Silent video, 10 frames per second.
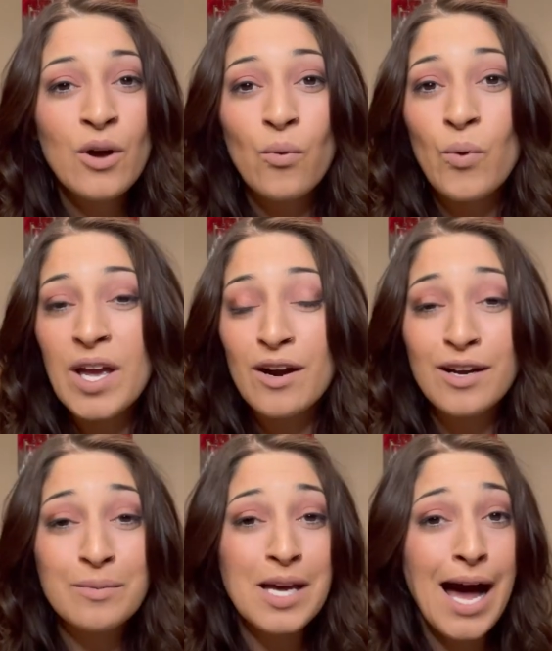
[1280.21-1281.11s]
We are
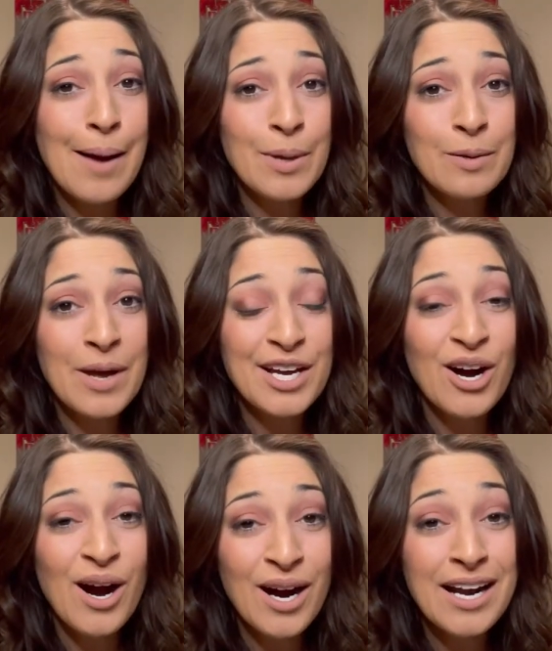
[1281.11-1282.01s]
going to be hopping in my
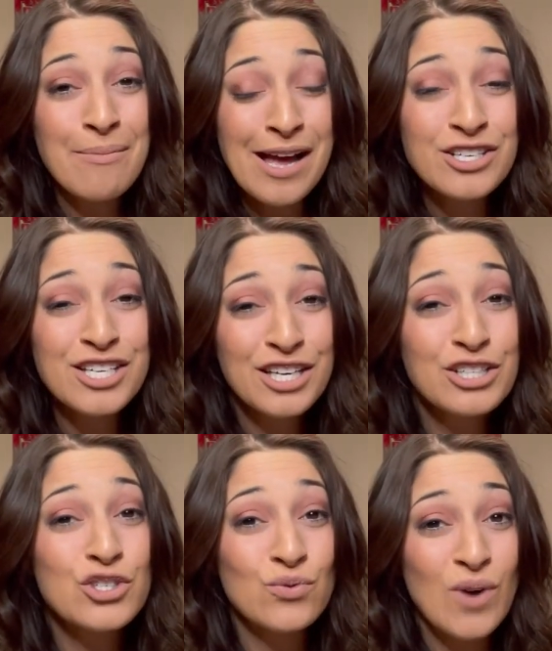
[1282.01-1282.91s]
car and I'm actually going
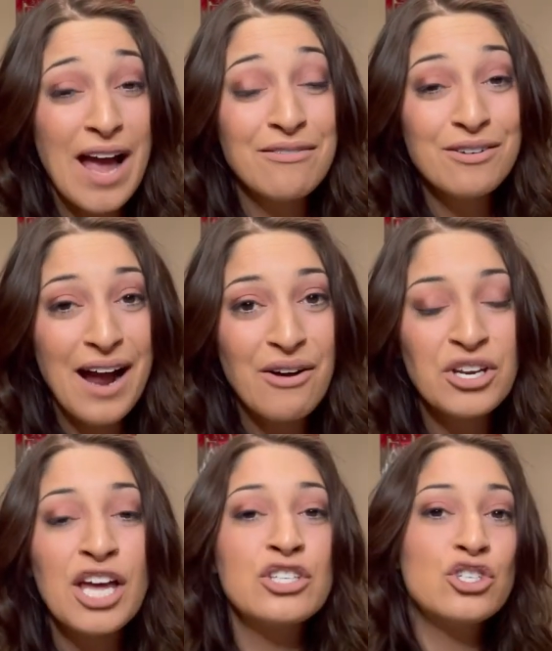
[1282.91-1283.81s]
to drive around
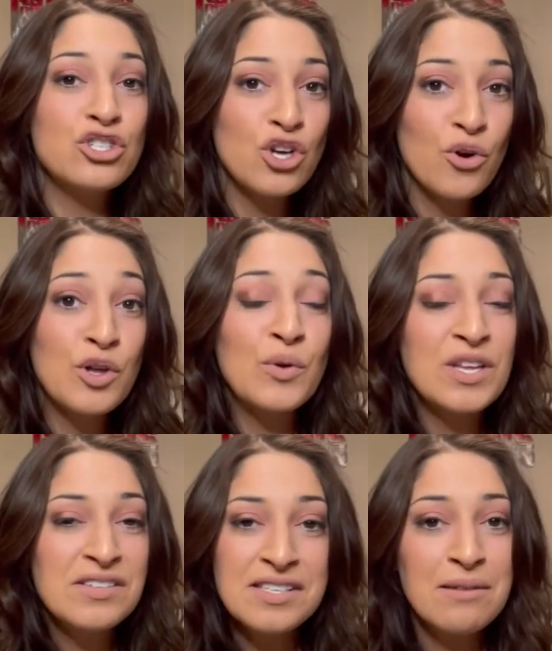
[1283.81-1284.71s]
and show you
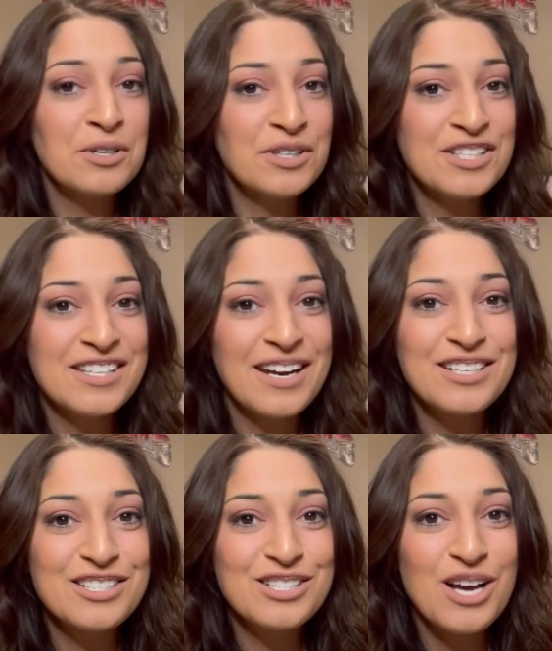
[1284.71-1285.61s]
these neighborhoods that I
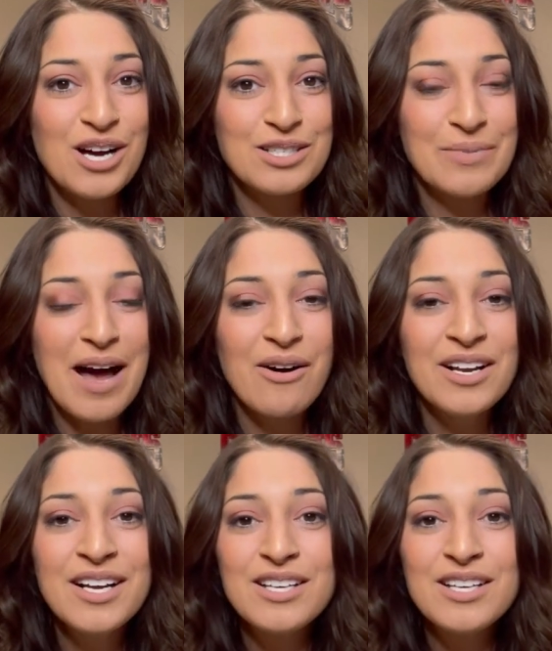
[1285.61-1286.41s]
just talked about.